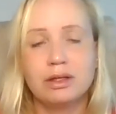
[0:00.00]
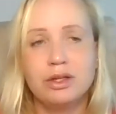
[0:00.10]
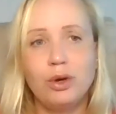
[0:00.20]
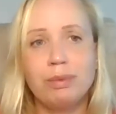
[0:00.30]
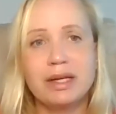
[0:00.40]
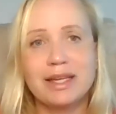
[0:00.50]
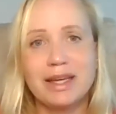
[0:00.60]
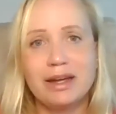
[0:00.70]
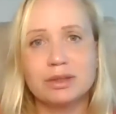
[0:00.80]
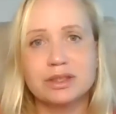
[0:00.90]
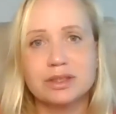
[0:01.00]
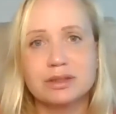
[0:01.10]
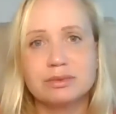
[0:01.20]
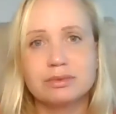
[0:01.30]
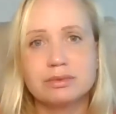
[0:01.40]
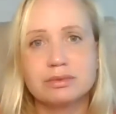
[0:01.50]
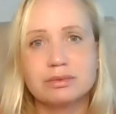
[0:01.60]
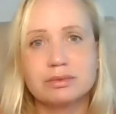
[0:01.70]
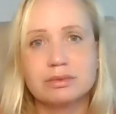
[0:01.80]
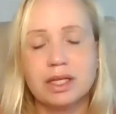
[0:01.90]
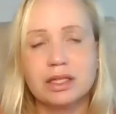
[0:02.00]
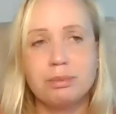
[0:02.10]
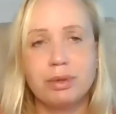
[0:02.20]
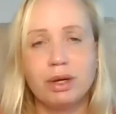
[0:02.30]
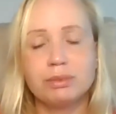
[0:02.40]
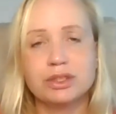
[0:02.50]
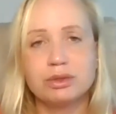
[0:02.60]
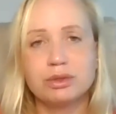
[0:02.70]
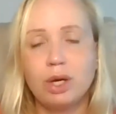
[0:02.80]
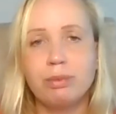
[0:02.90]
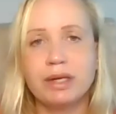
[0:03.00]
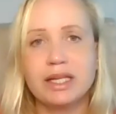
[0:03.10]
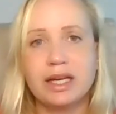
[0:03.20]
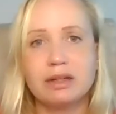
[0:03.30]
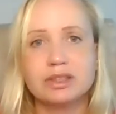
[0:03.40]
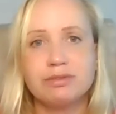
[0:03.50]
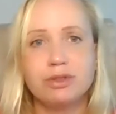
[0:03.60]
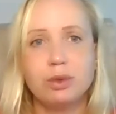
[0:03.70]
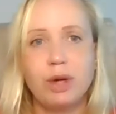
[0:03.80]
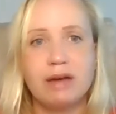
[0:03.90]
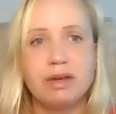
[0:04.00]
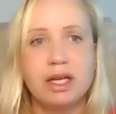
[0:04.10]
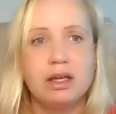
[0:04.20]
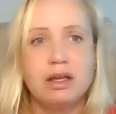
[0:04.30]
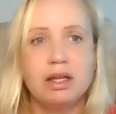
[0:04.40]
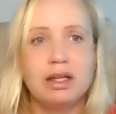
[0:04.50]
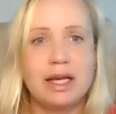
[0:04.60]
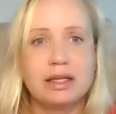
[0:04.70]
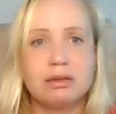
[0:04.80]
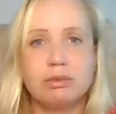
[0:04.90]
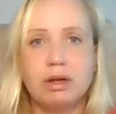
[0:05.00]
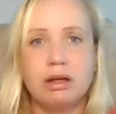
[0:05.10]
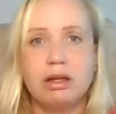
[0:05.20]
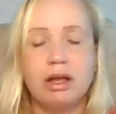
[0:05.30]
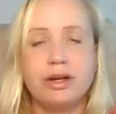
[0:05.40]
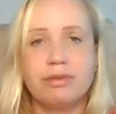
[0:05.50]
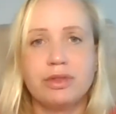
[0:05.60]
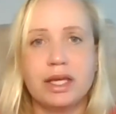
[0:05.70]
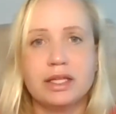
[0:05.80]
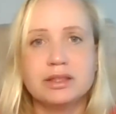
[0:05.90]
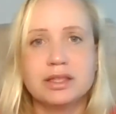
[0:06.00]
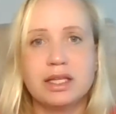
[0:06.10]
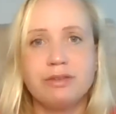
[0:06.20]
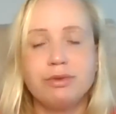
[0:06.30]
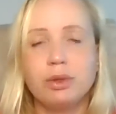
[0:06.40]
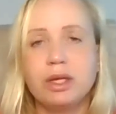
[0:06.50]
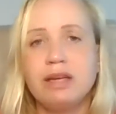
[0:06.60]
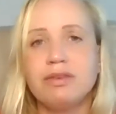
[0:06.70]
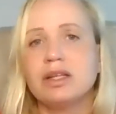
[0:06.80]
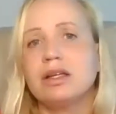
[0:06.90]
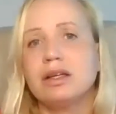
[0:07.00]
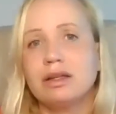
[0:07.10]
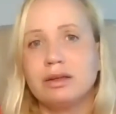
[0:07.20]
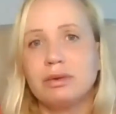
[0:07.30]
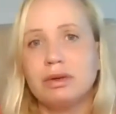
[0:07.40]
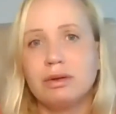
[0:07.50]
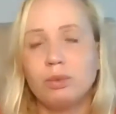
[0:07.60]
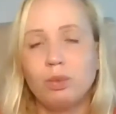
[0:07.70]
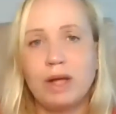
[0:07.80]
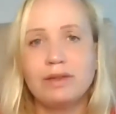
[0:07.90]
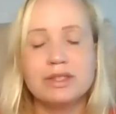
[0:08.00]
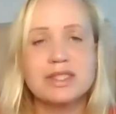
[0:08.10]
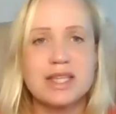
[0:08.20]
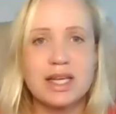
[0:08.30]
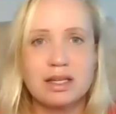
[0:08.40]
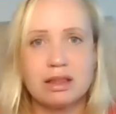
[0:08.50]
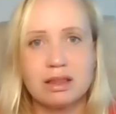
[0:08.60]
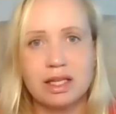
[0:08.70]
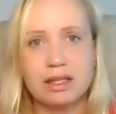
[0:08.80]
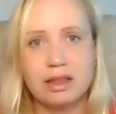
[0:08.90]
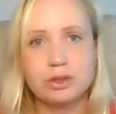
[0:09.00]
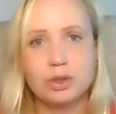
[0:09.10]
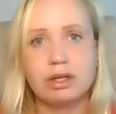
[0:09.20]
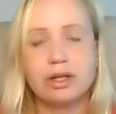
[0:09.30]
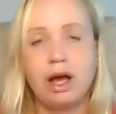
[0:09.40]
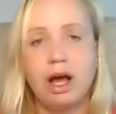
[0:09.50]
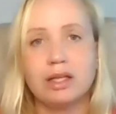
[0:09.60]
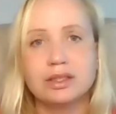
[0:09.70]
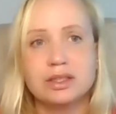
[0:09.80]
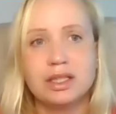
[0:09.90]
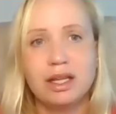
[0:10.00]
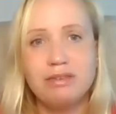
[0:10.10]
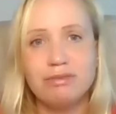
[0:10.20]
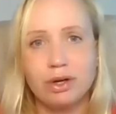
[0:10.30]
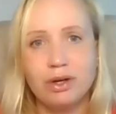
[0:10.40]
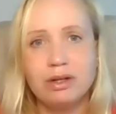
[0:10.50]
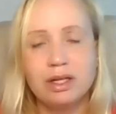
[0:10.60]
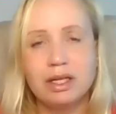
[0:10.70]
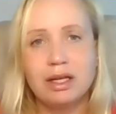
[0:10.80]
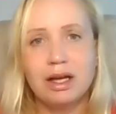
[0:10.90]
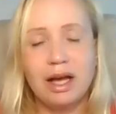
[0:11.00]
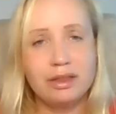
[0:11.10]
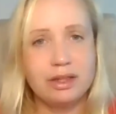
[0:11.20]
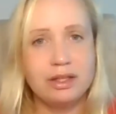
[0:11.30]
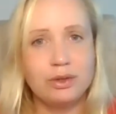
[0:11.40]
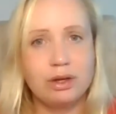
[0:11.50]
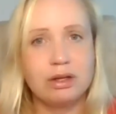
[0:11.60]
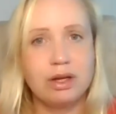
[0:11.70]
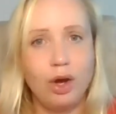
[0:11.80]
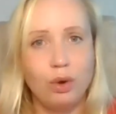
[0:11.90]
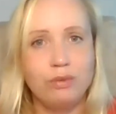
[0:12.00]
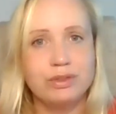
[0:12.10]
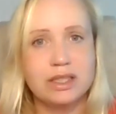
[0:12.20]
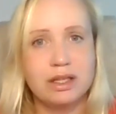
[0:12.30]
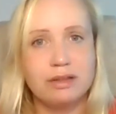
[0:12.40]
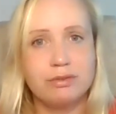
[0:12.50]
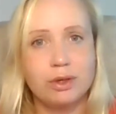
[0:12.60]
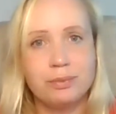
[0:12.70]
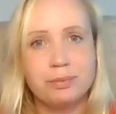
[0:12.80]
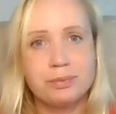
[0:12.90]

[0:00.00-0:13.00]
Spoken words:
Nobody cares. I can promise you, nobody cares if you have like a lot of things. And if you even 1 second think that you're going to under-deliver, I think you're going to over-deliver.